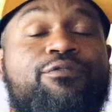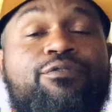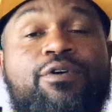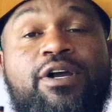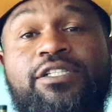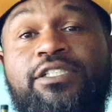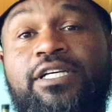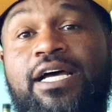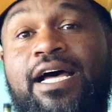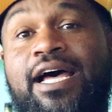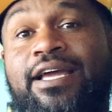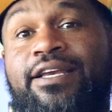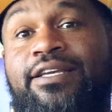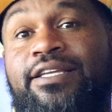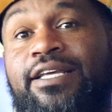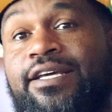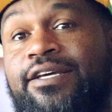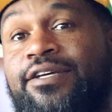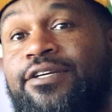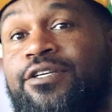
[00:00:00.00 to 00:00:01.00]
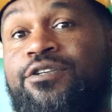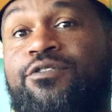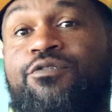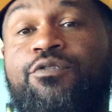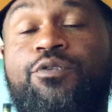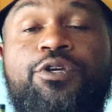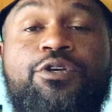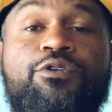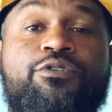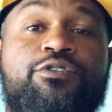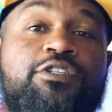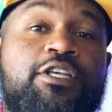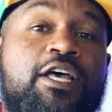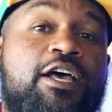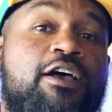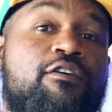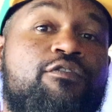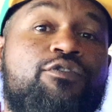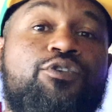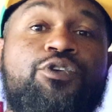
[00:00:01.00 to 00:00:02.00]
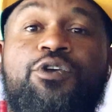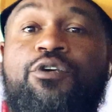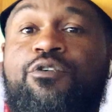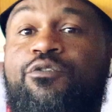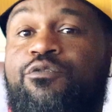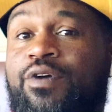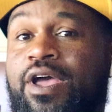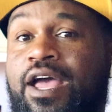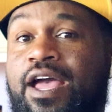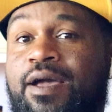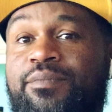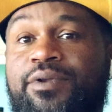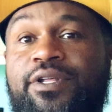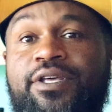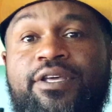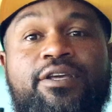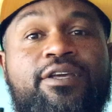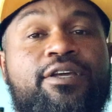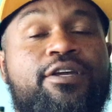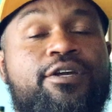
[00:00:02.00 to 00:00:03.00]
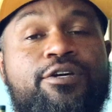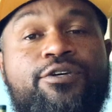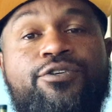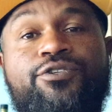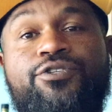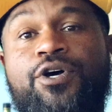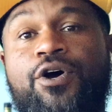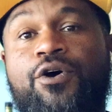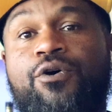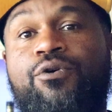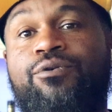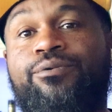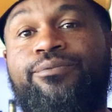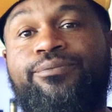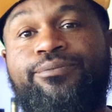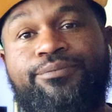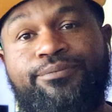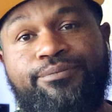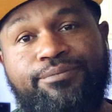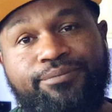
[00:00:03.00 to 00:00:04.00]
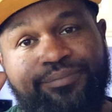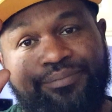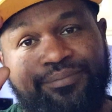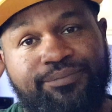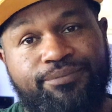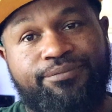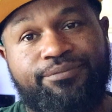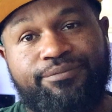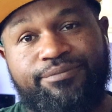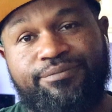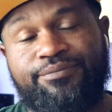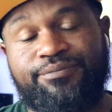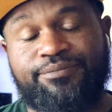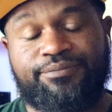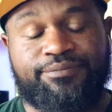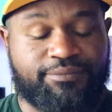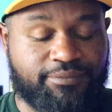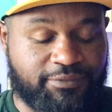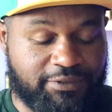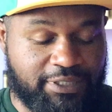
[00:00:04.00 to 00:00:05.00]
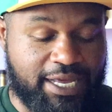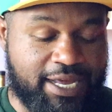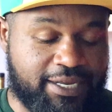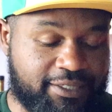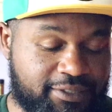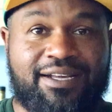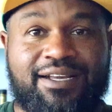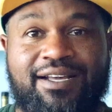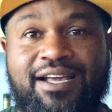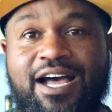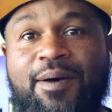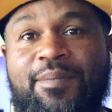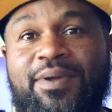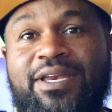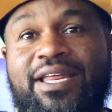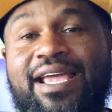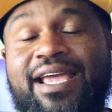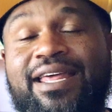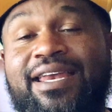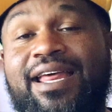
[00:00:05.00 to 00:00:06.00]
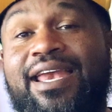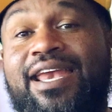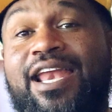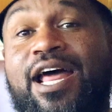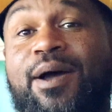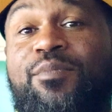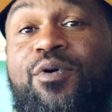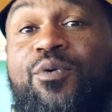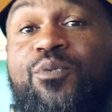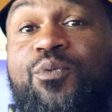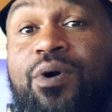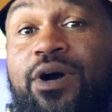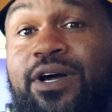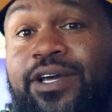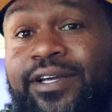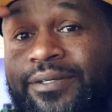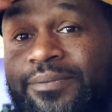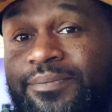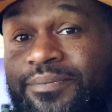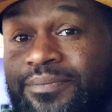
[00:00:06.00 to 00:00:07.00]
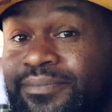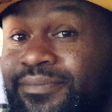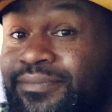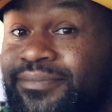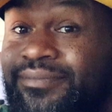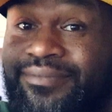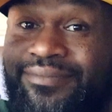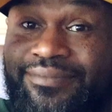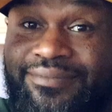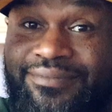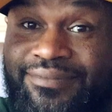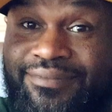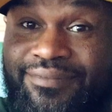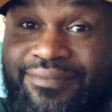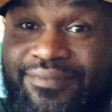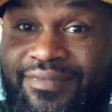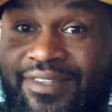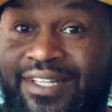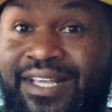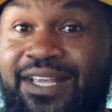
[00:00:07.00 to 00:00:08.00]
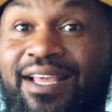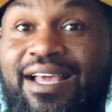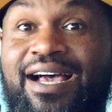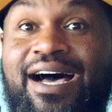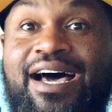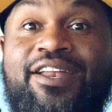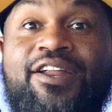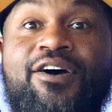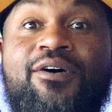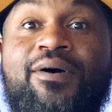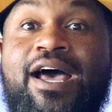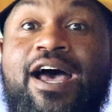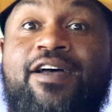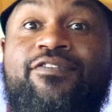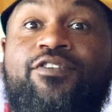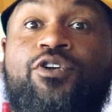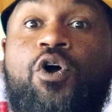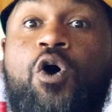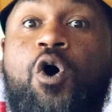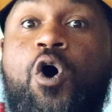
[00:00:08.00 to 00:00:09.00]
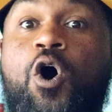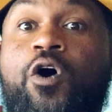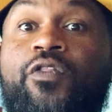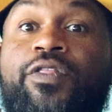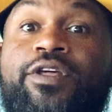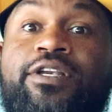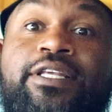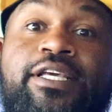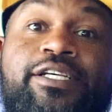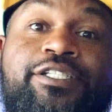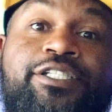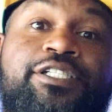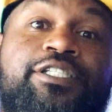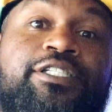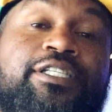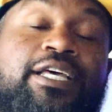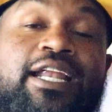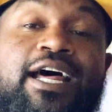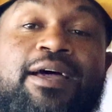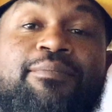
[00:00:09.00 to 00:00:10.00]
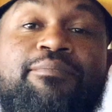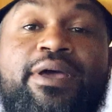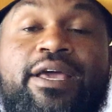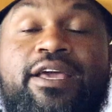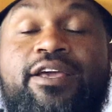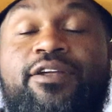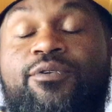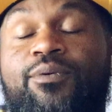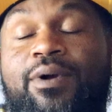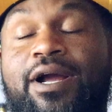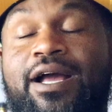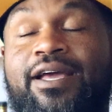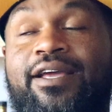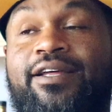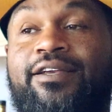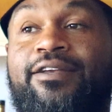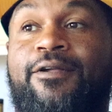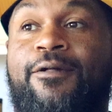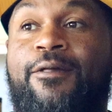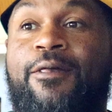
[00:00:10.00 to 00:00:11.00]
fresh ideas for yourselves or your family. So yeah, coming in at number 1, I know after all the dishes that I make, right,